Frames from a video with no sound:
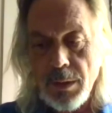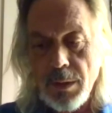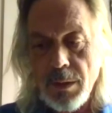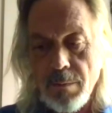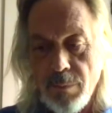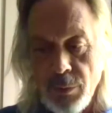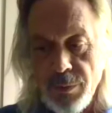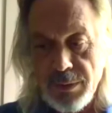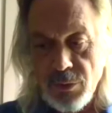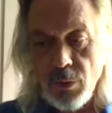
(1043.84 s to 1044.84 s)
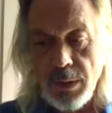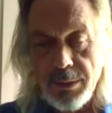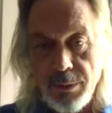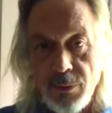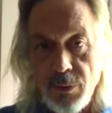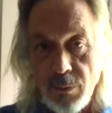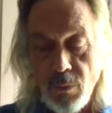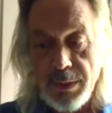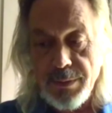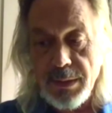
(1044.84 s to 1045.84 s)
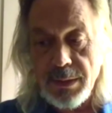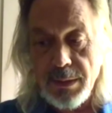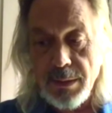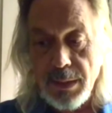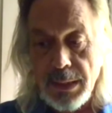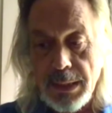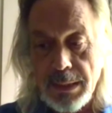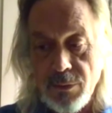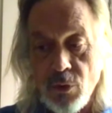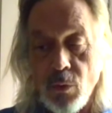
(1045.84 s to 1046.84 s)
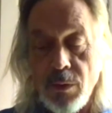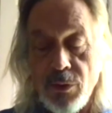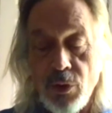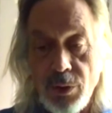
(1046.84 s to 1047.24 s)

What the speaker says: both instructors, the one that George